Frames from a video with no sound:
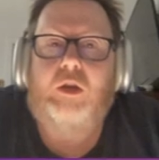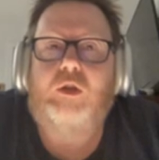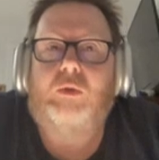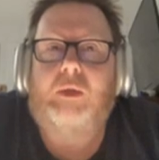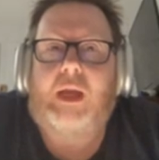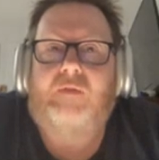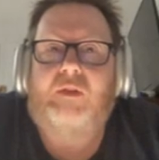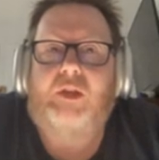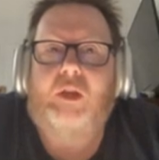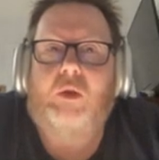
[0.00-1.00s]
I'm going to do a
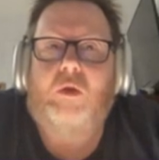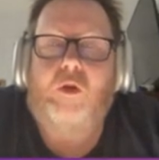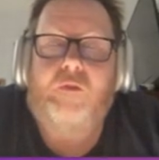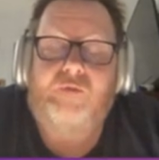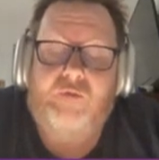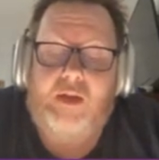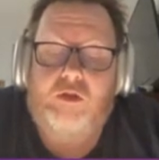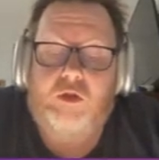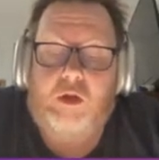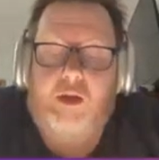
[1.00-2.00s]
video on
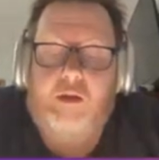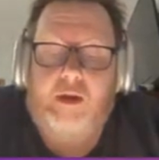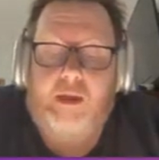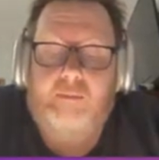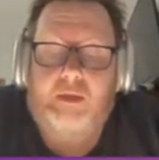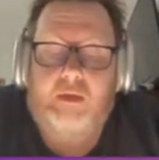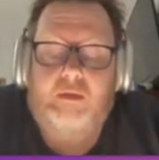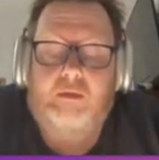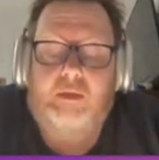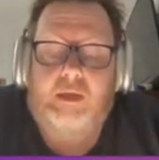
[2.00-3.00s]
Venn diagrams.
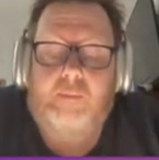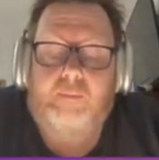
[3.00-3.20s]
And